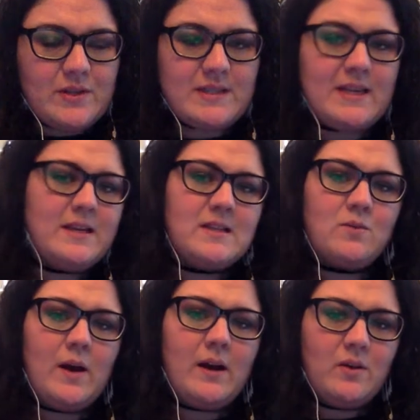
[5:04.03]
to see as
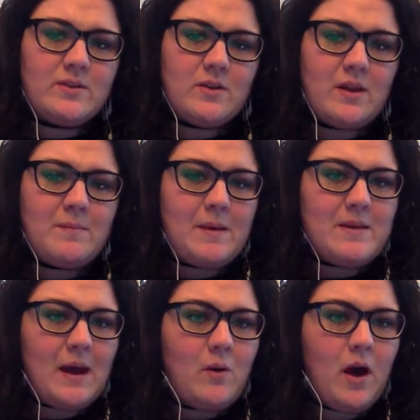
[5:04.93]
well, so that maybe
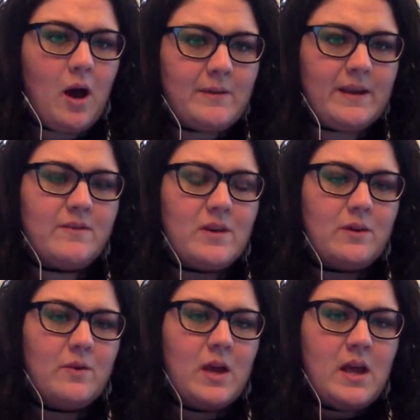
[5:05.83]
that will help give
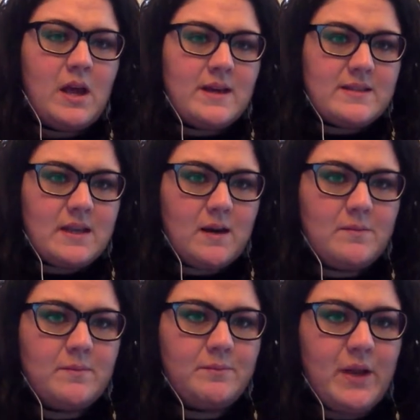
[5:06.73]
you
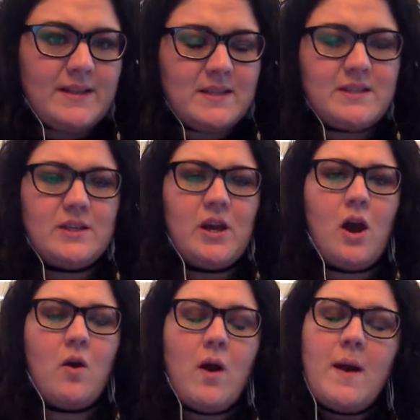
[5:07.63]
some places to
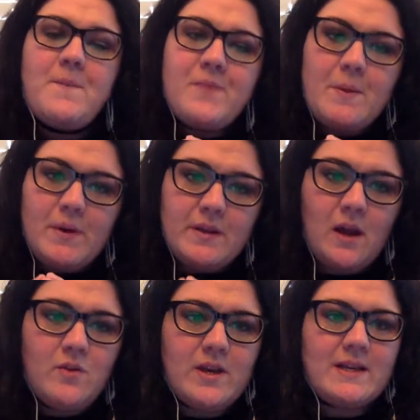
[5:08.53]
go. But
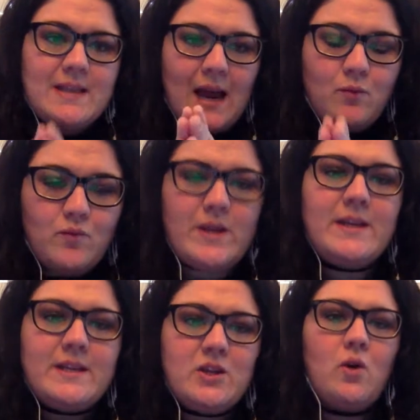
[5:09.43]
know this, I
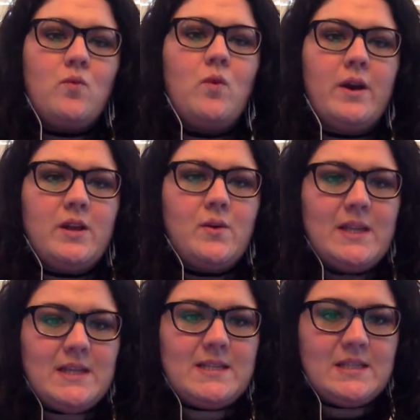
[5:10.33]
really don't want you
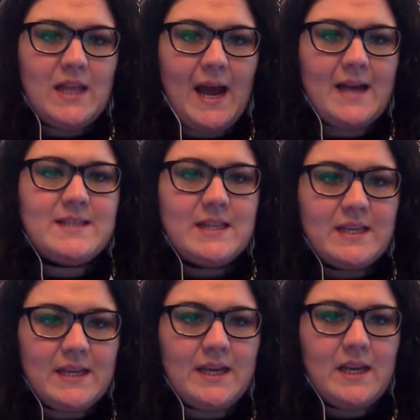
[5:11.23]
in this class to
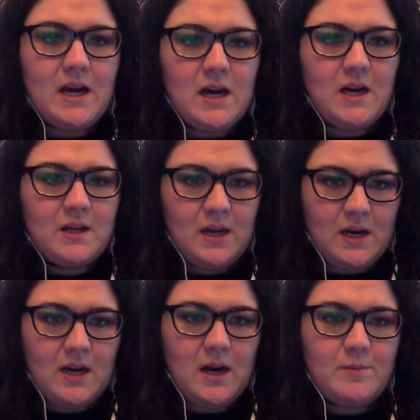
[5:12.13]
get hung
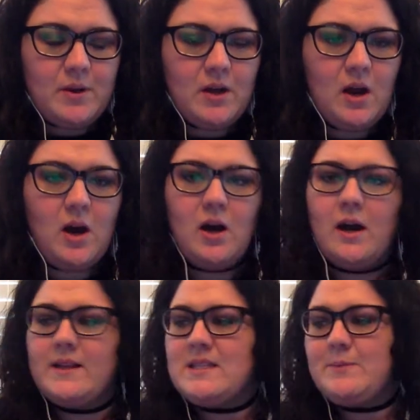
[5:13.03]
up
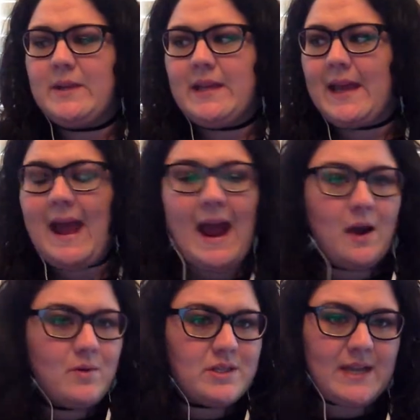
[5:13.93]
on spending
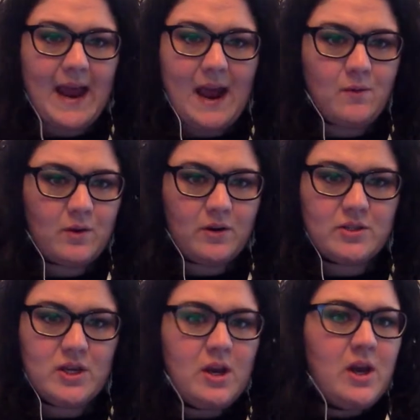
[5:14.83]
hours and
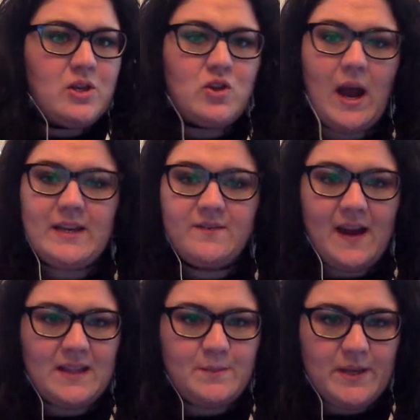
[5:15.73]
hours trying to
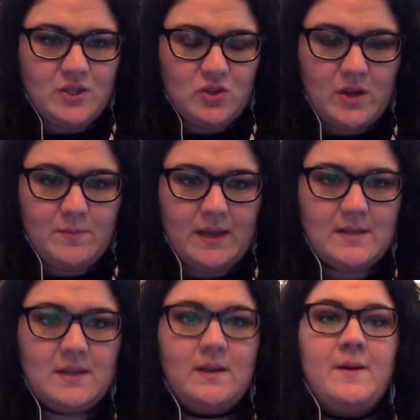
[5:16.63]
find the best treatment.